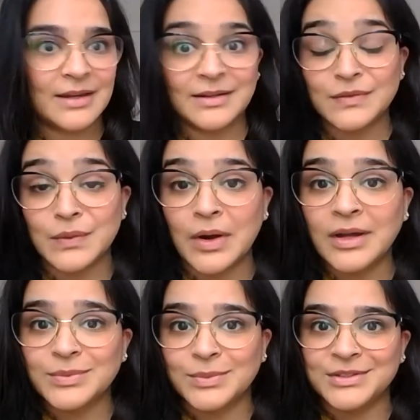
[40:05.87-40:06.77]
is
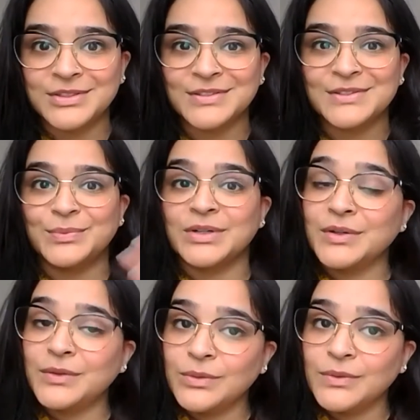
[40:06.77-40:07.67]
not. We're
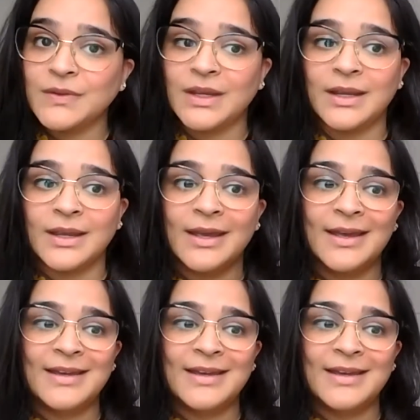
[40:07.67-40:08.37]
using